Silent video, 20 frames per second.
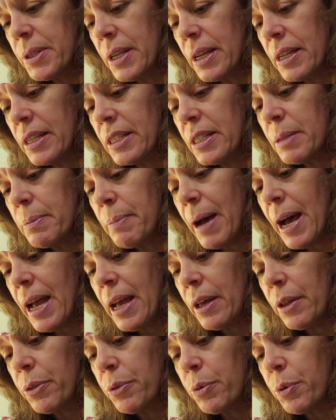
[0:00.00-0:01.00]
and he
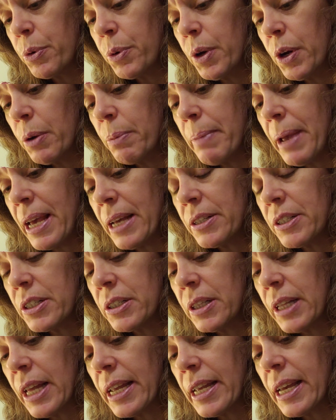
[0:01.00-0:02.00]
smiled through her
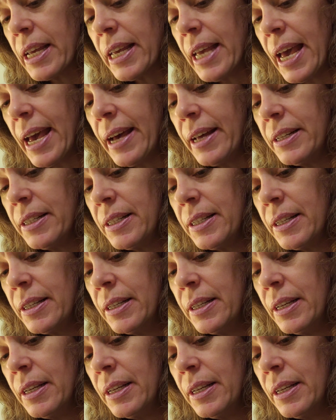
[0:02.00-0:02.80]
mantle like a cat.